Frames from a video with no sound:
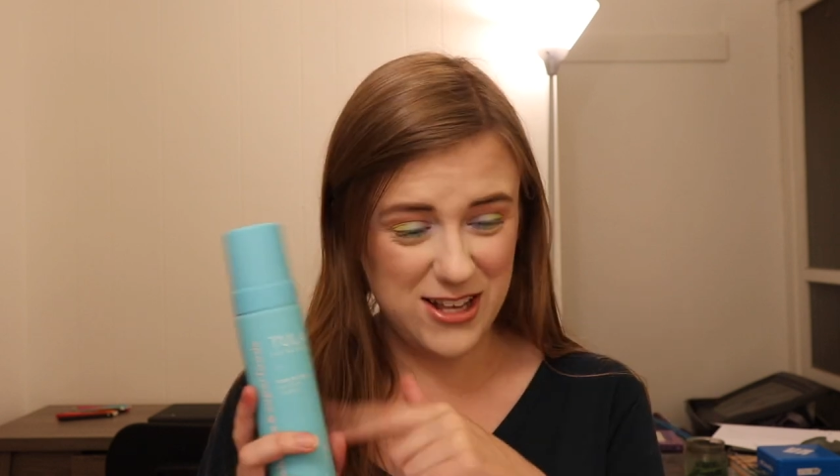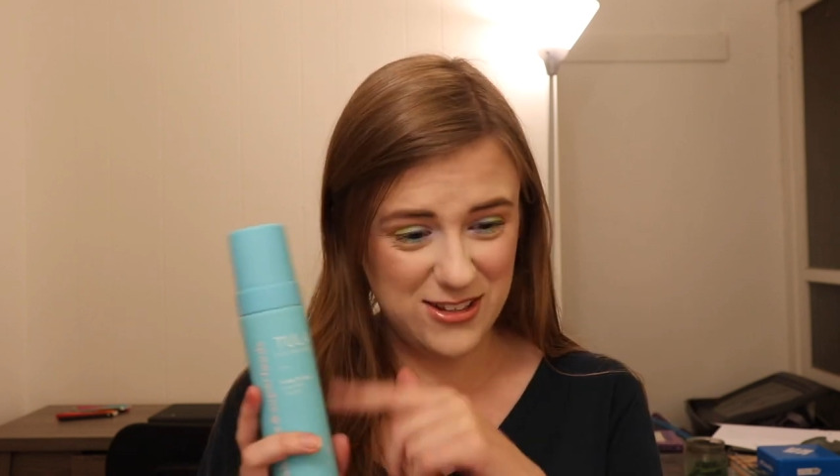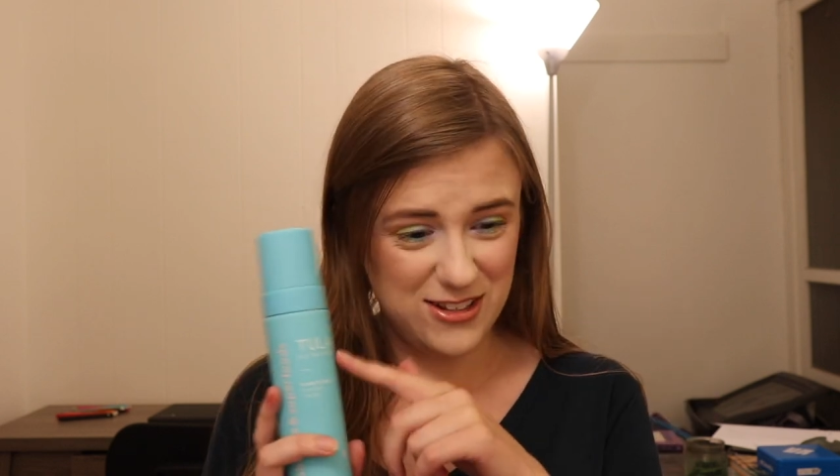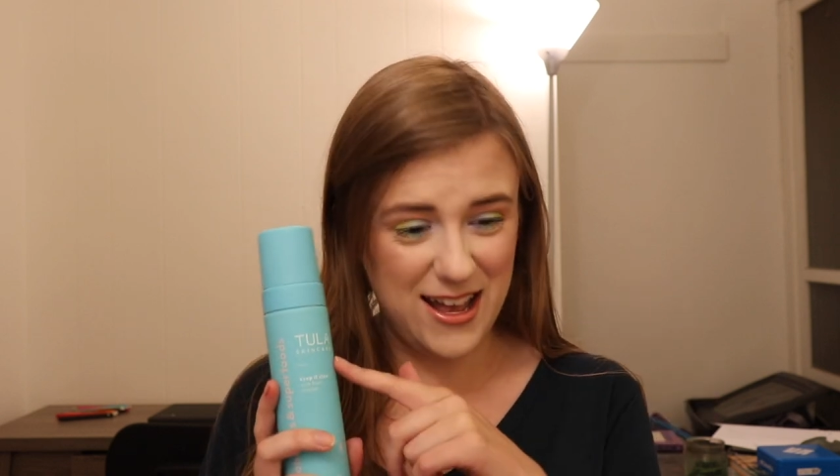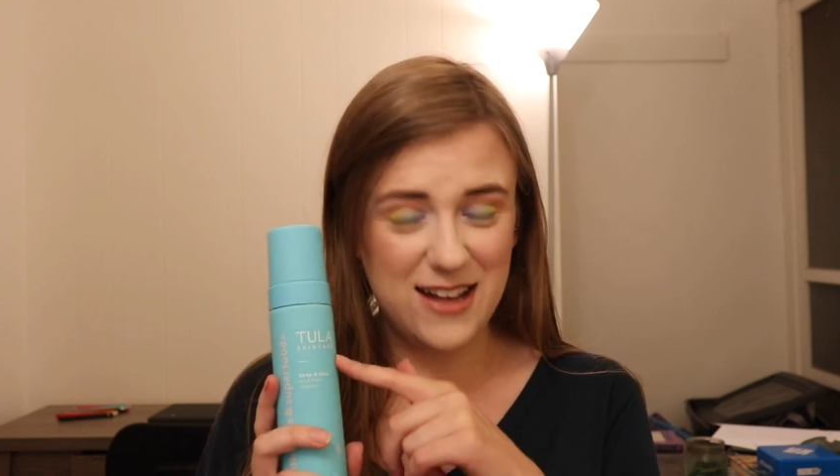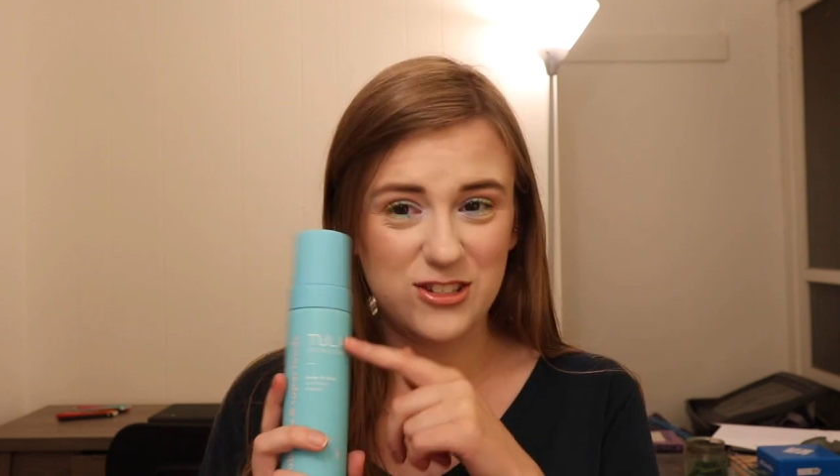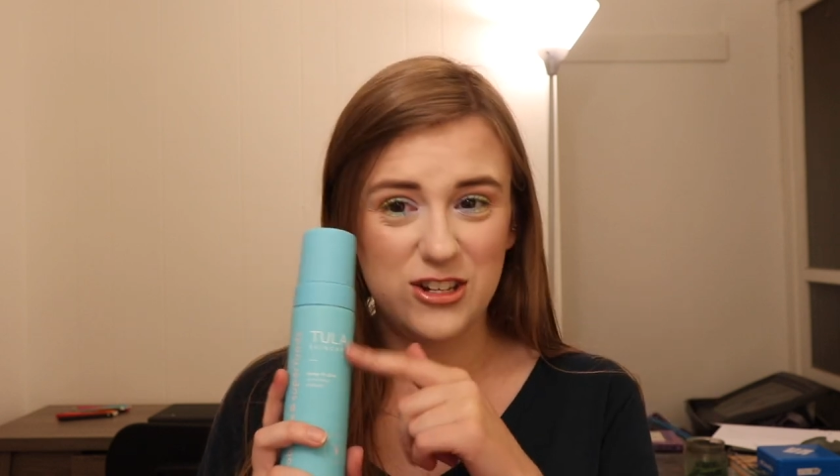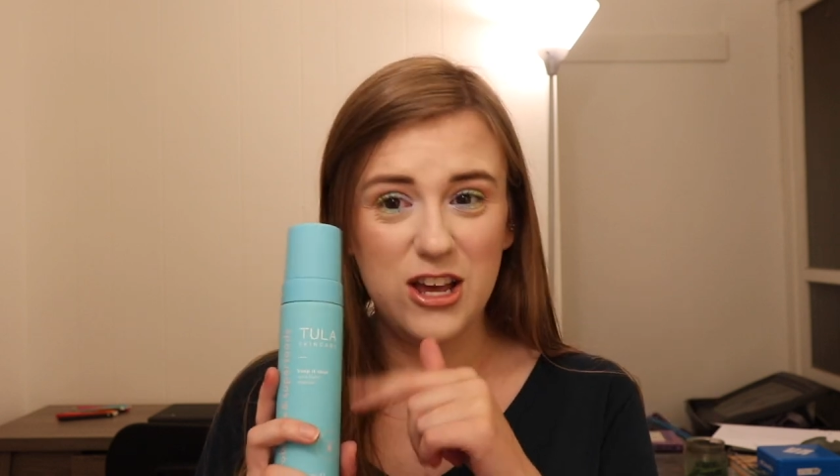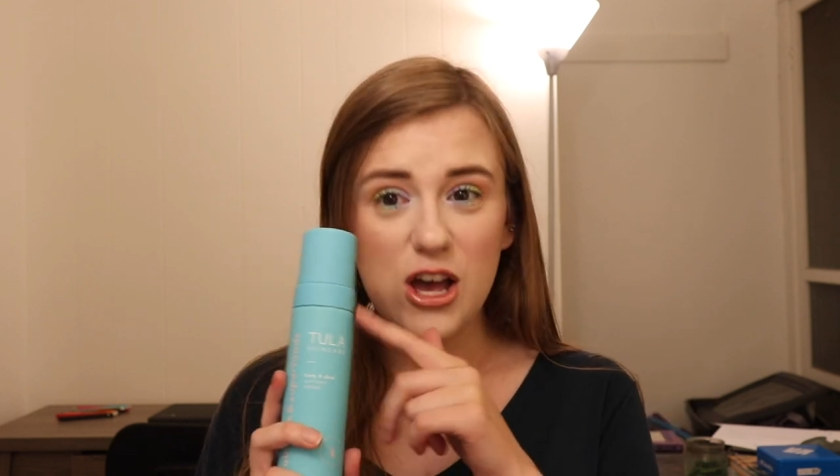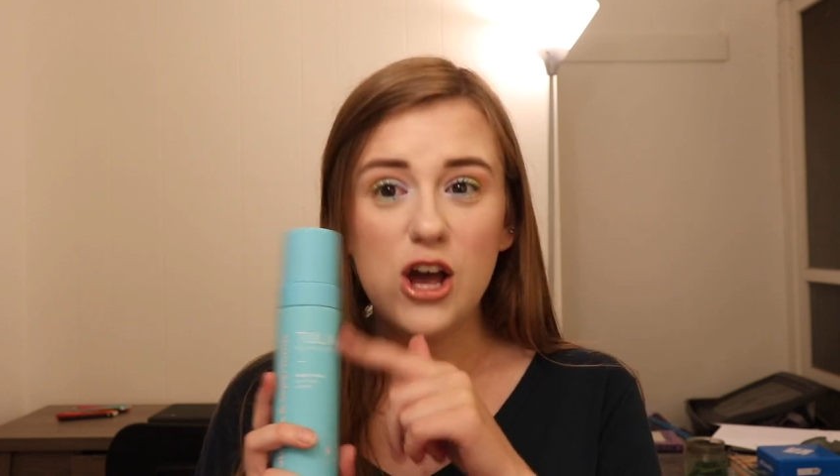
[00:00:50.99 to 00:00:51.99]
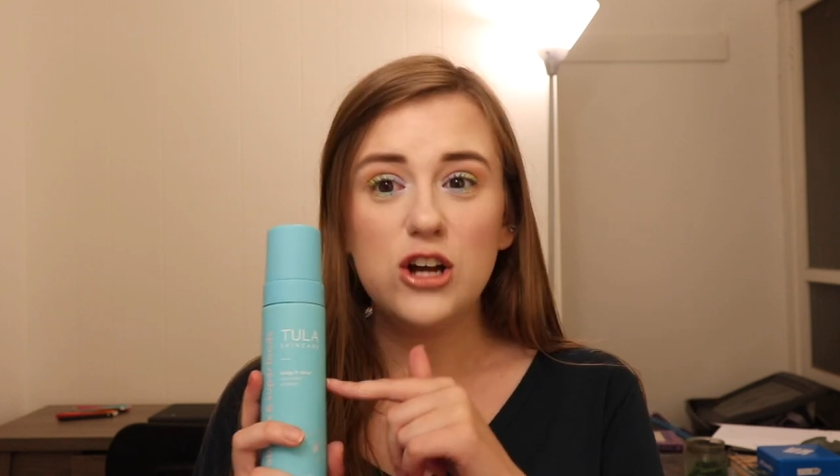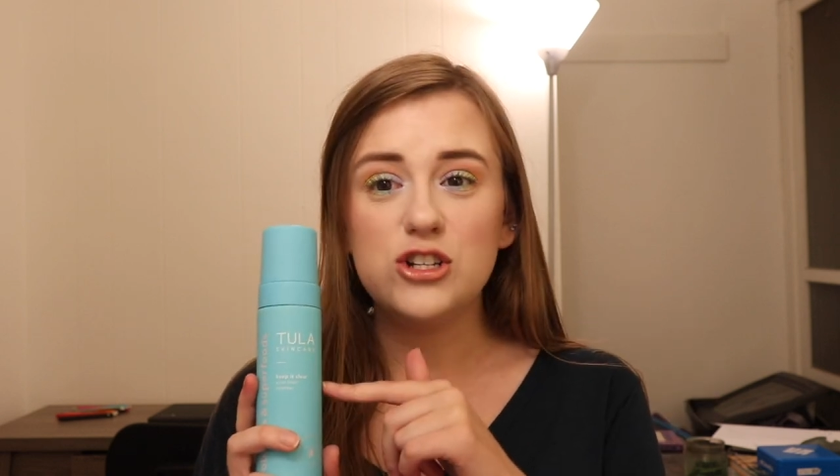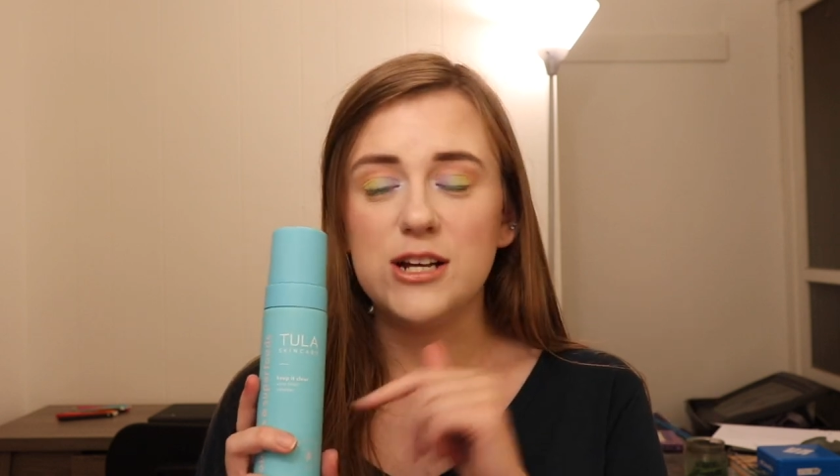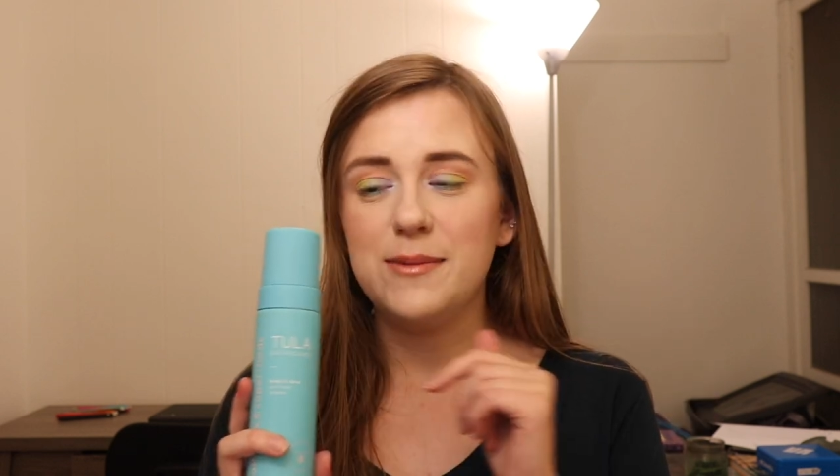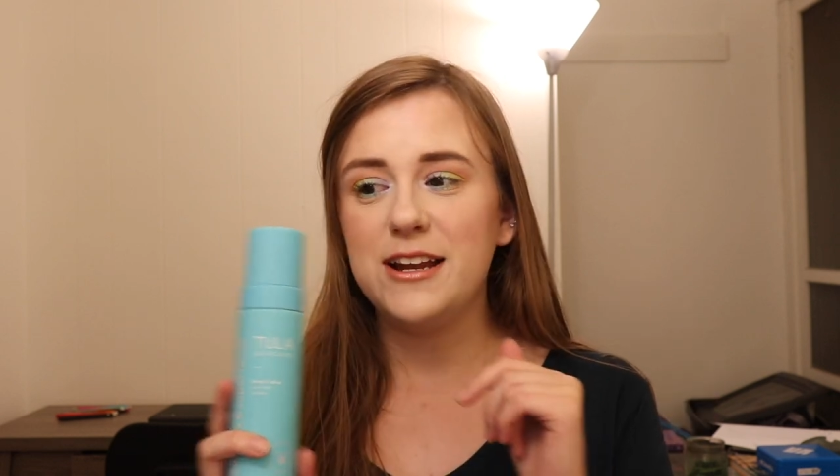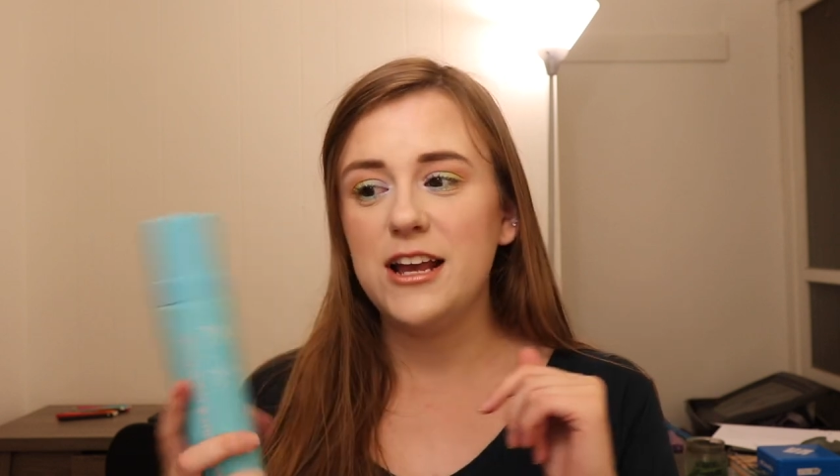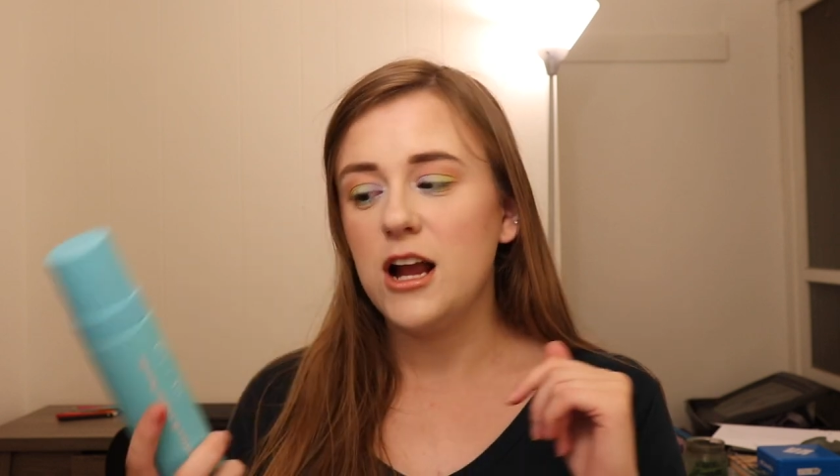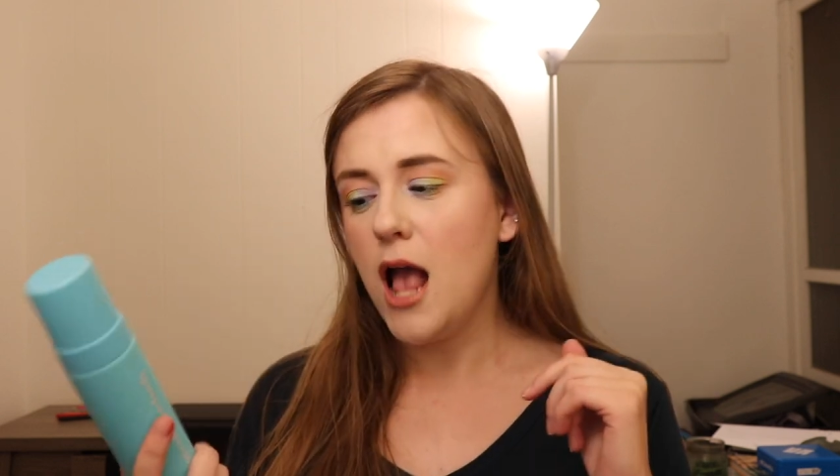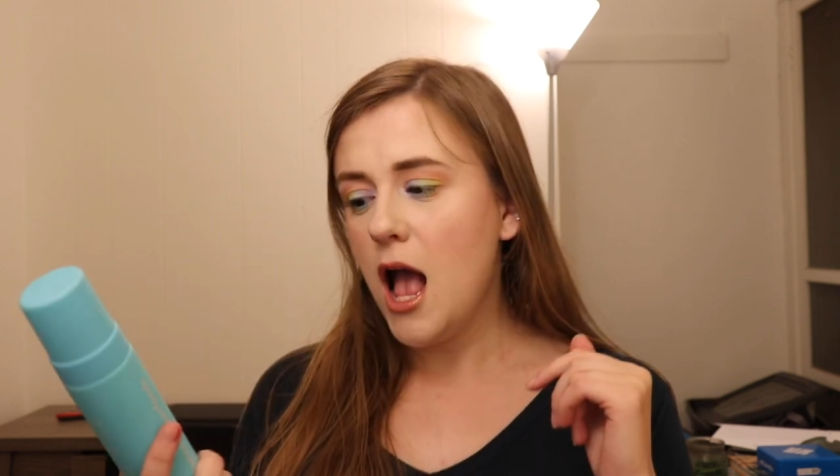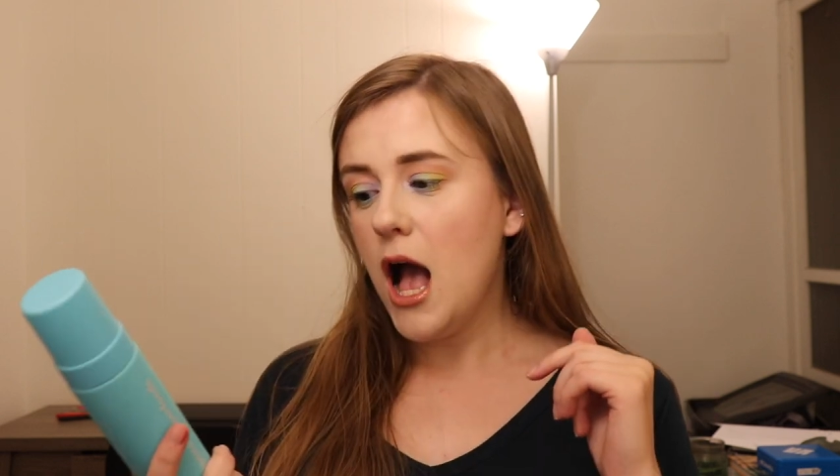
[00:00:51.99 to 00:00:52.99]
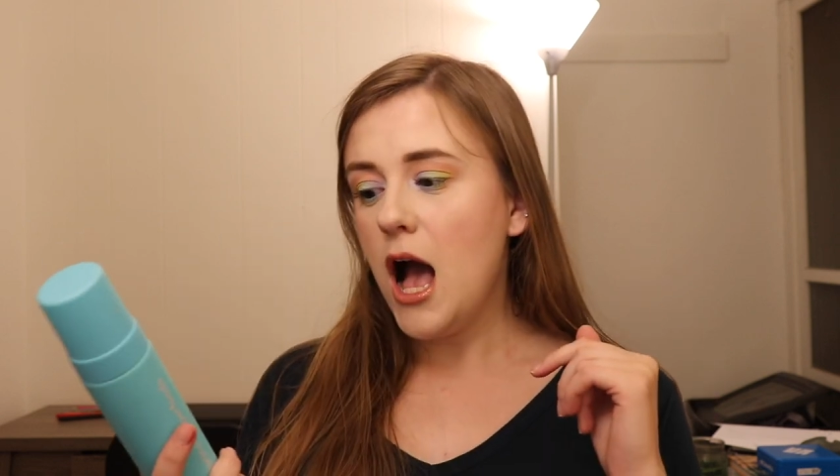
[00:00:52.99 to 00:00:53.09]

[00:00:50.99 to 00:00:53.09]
salicylic acid treatment in here.